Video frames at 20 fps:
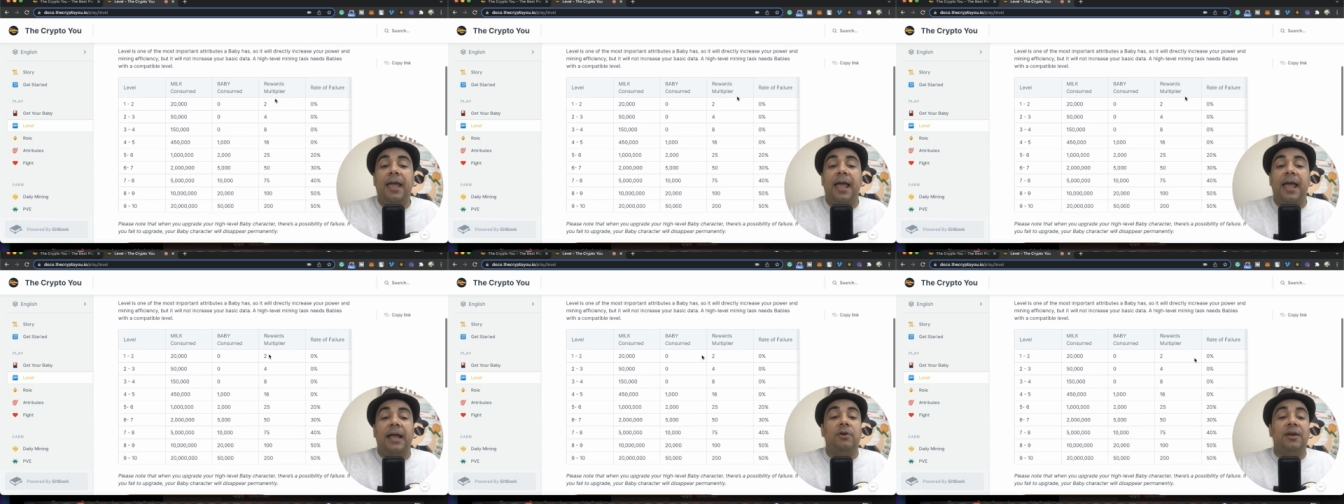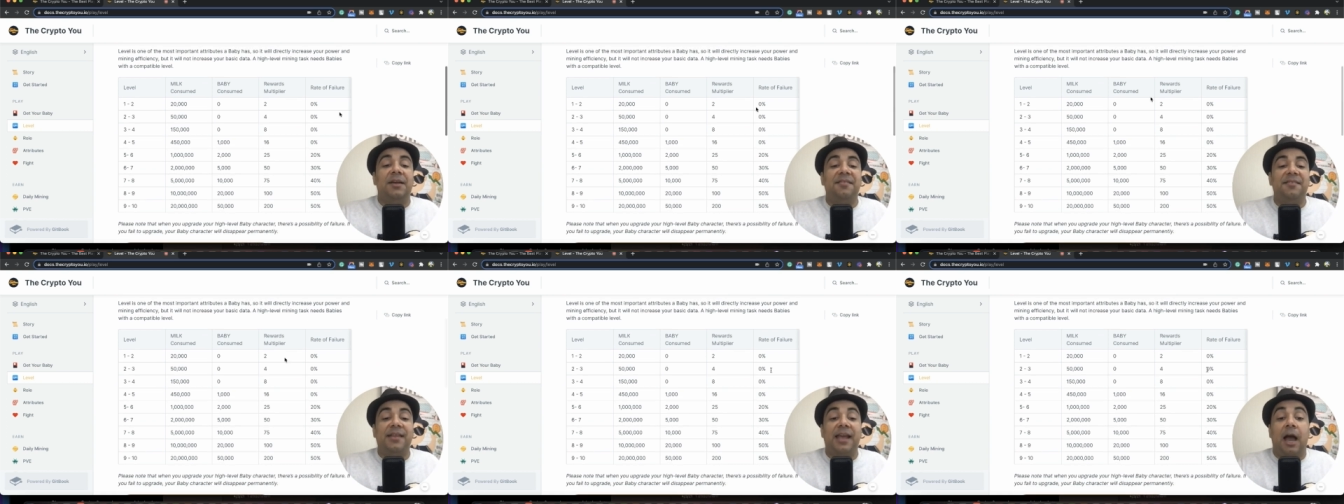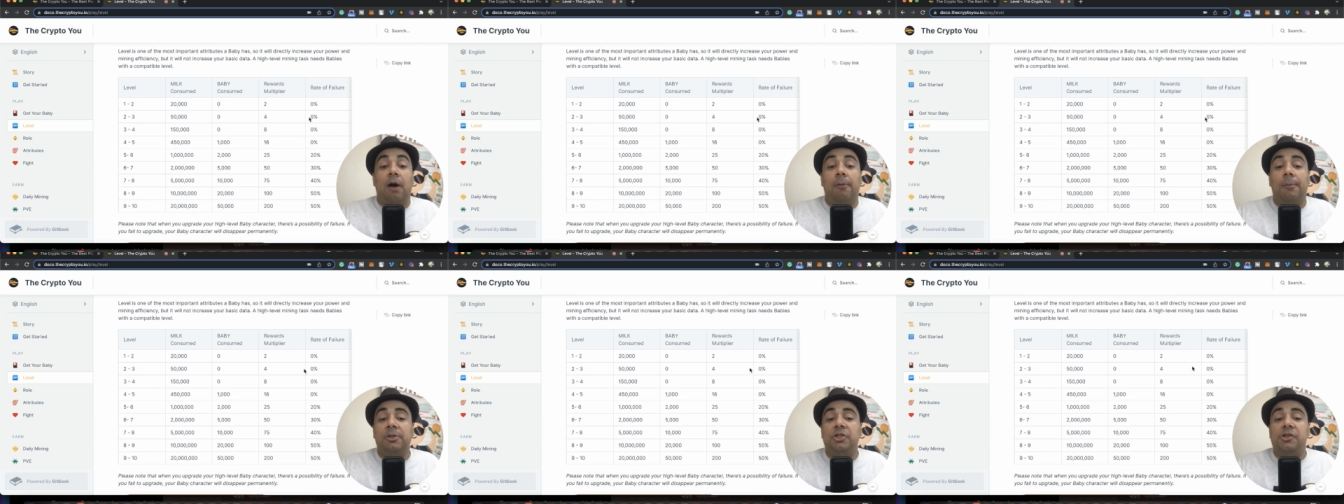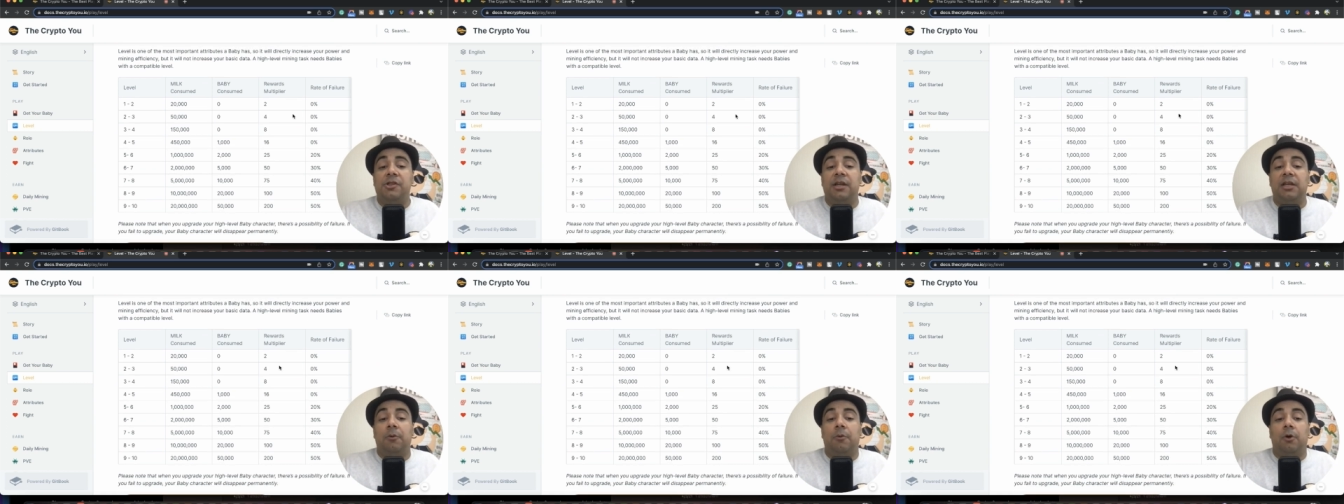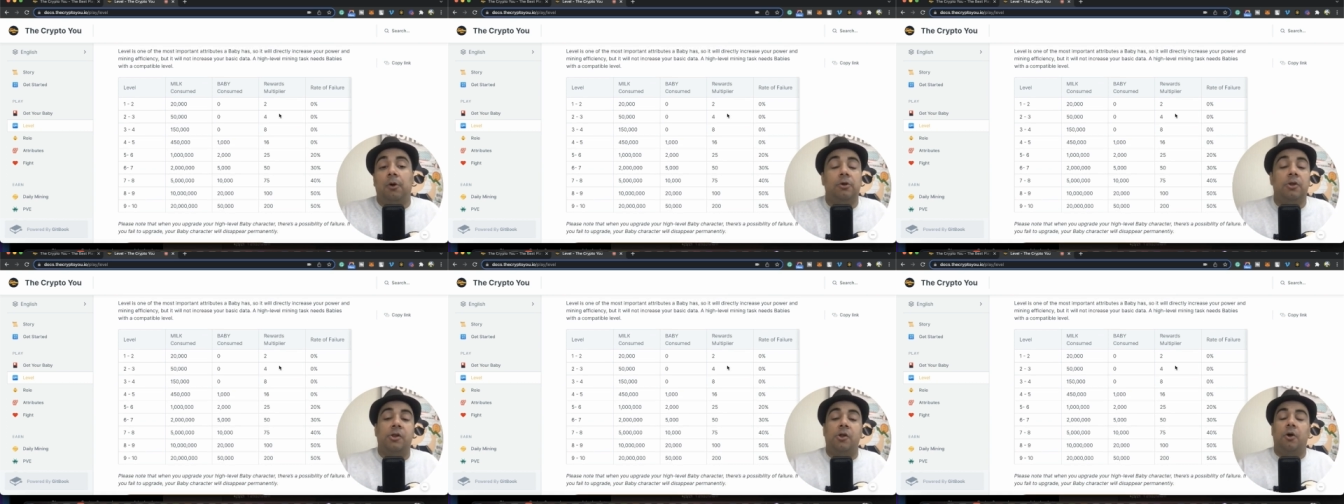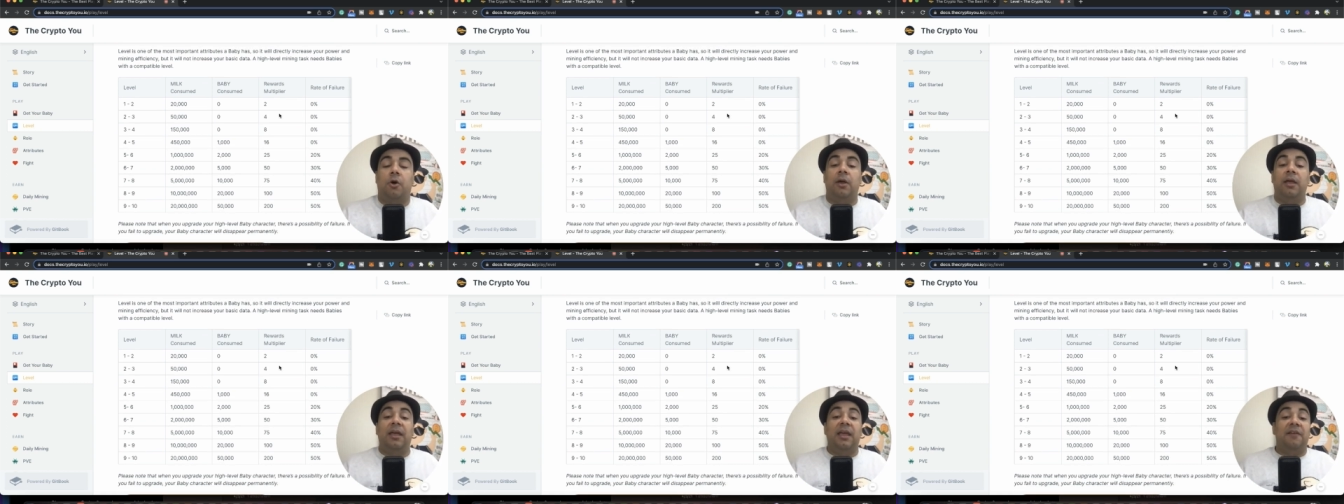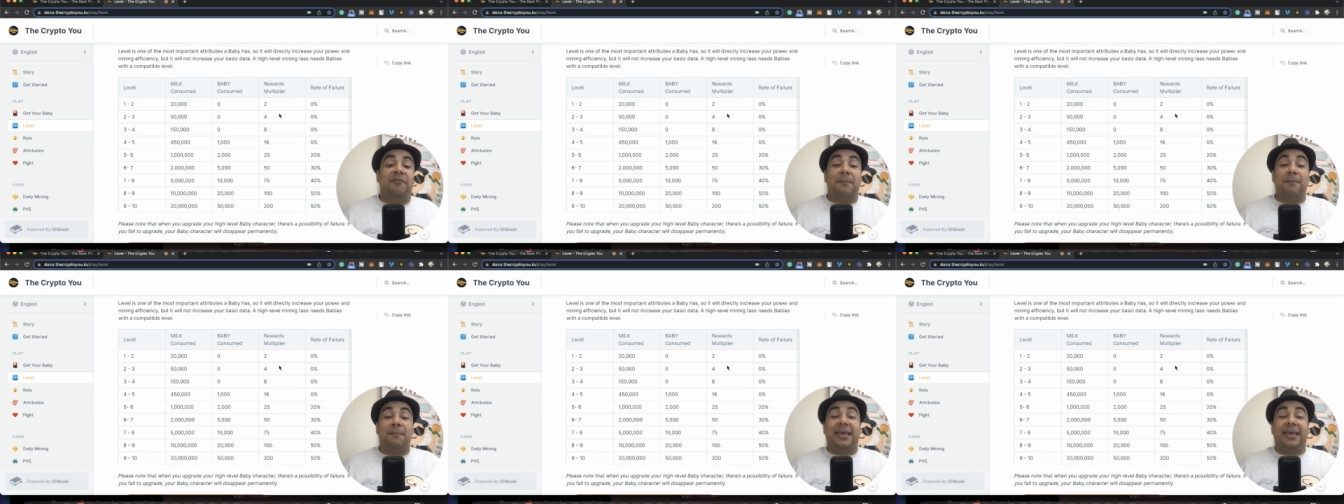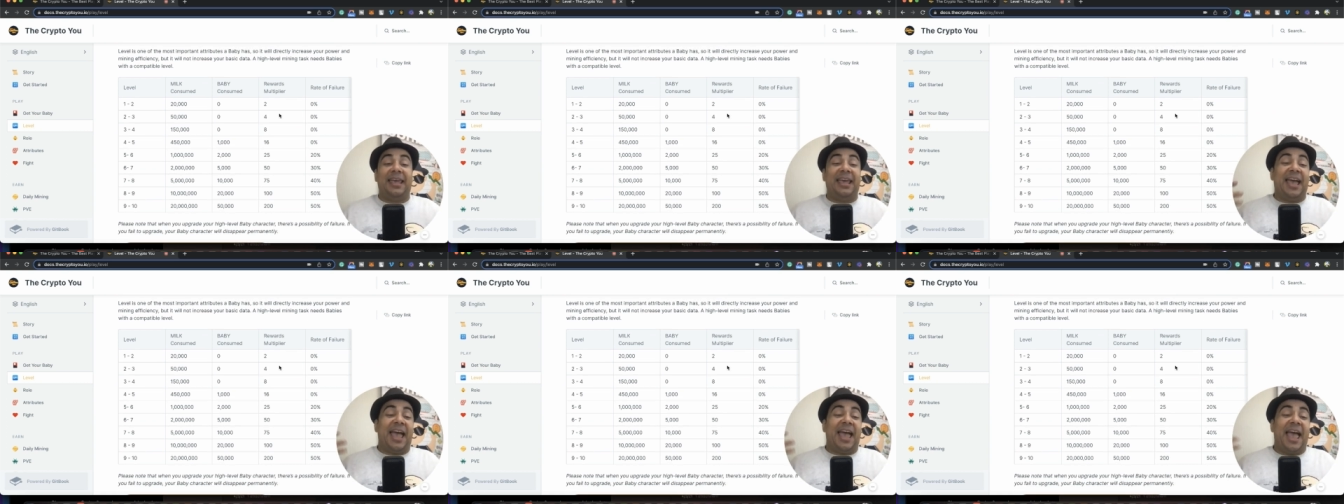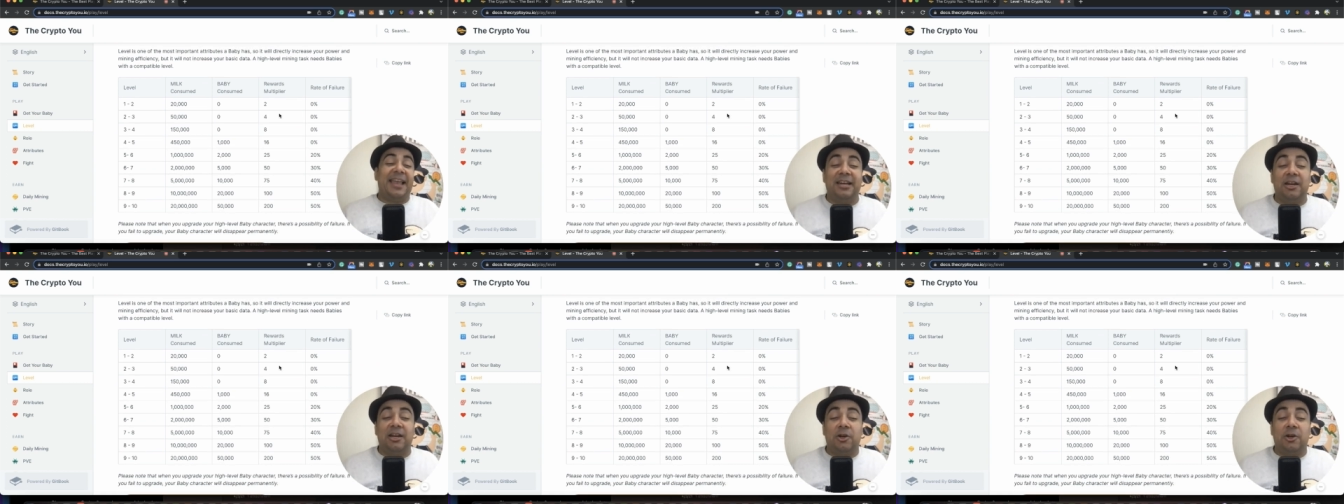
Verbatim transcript: And you can see how much the reward. So if I'm making one hundred